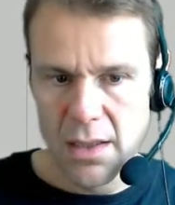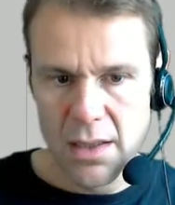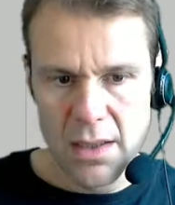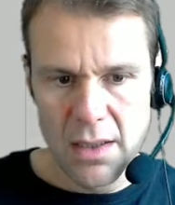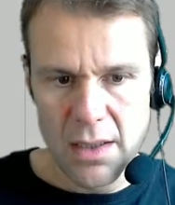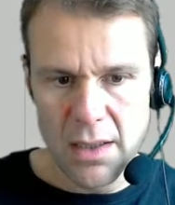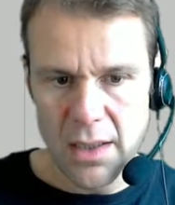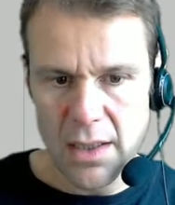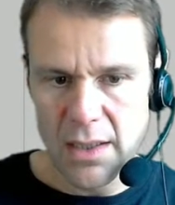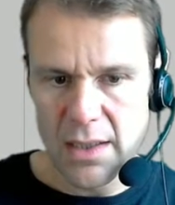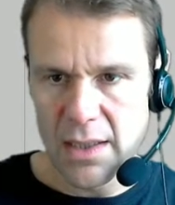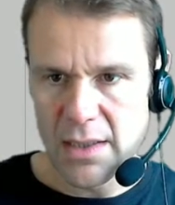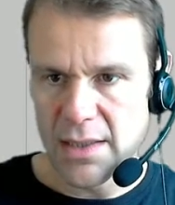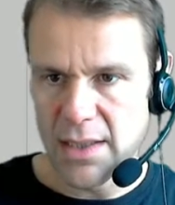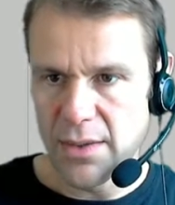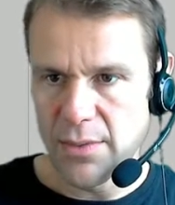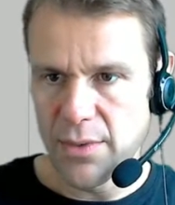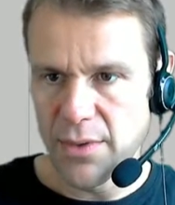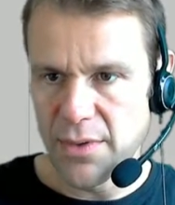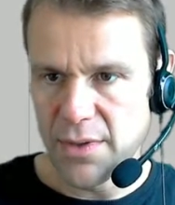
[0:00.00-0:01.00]
Yeah, that's
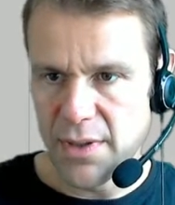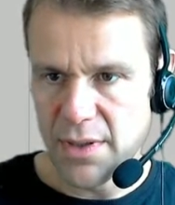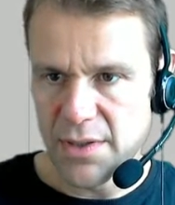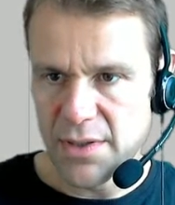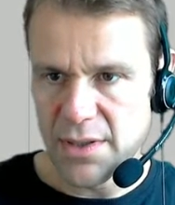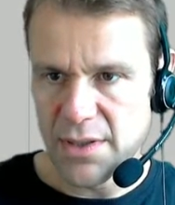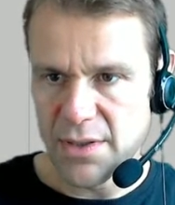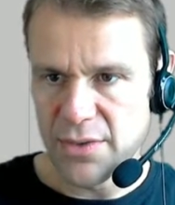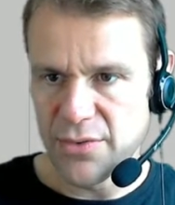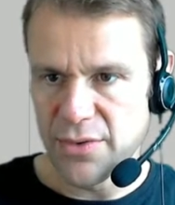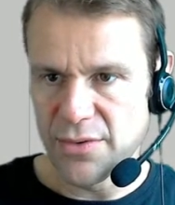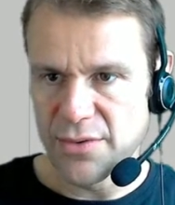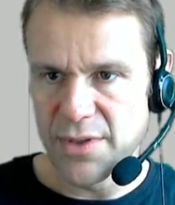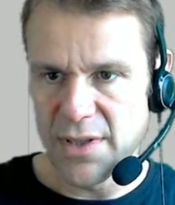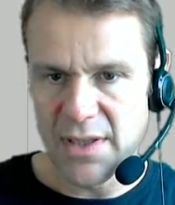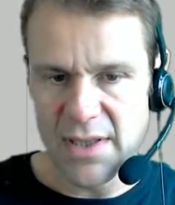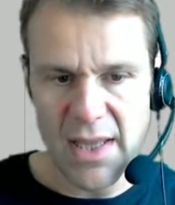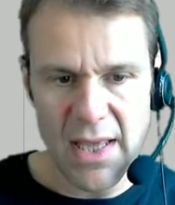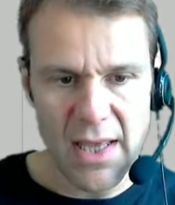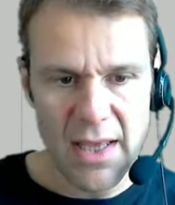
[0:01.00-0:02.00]
that one, so let's just Control Z
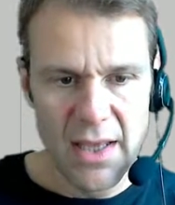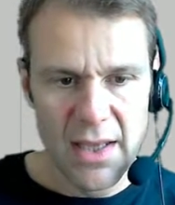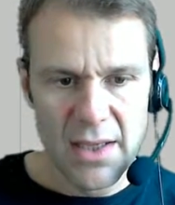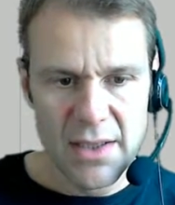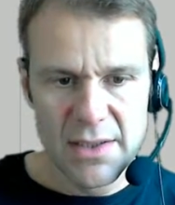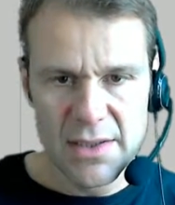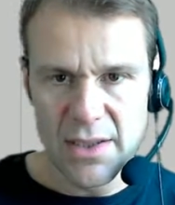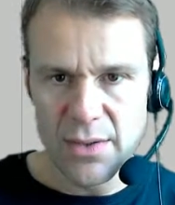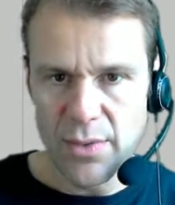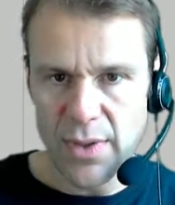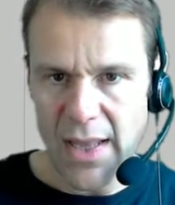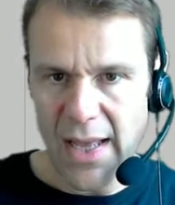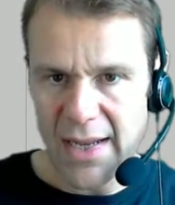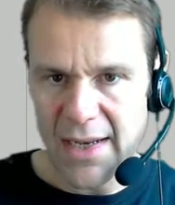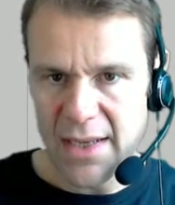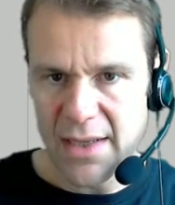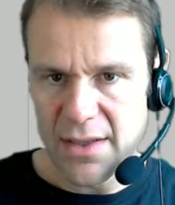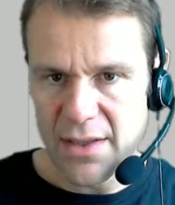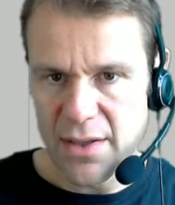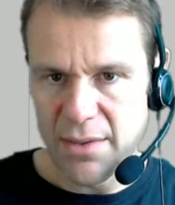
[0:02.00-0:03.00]
that. So we'll add
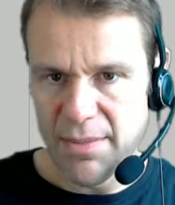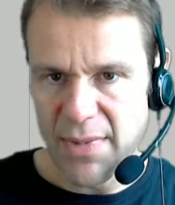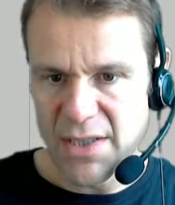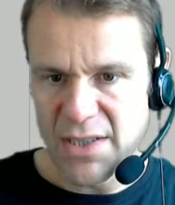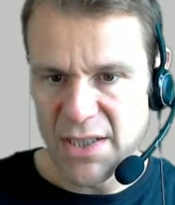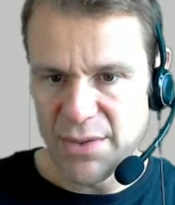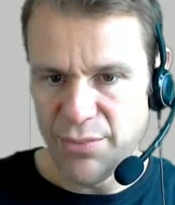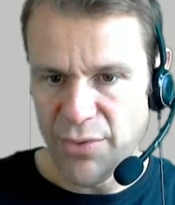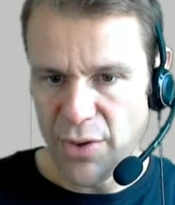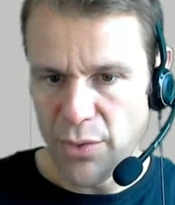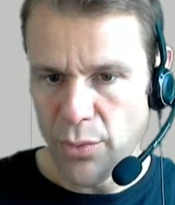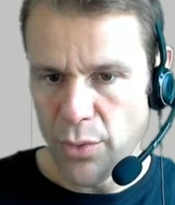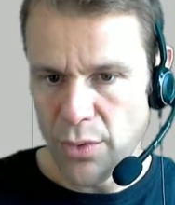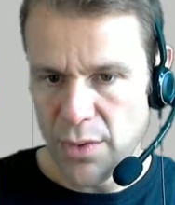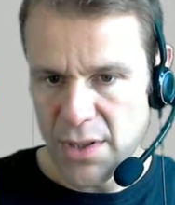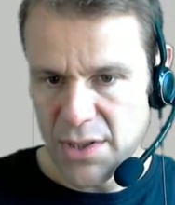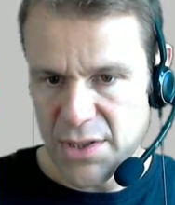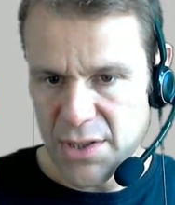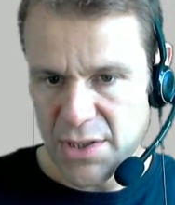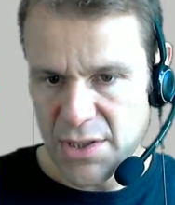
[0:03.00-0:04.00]
it to messy brick wall.
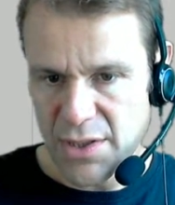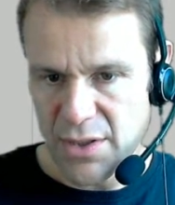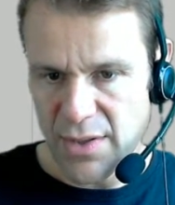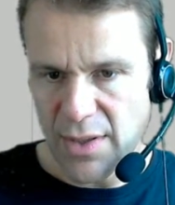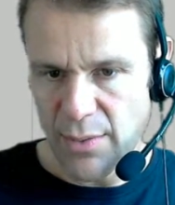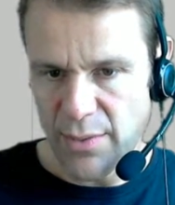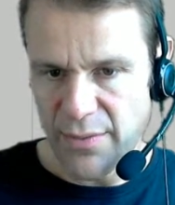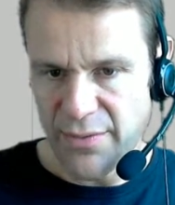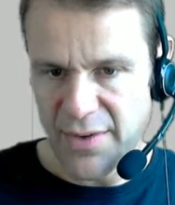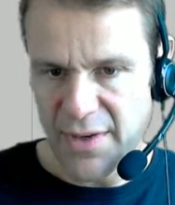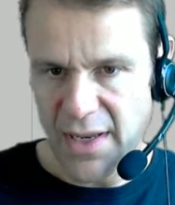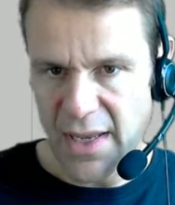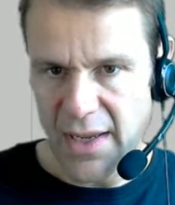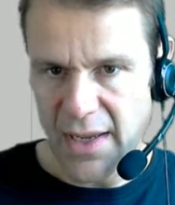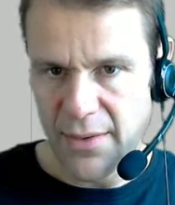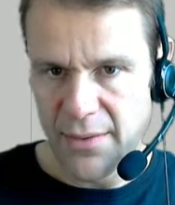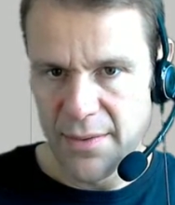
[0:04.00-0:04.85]
Let's just do that one for now.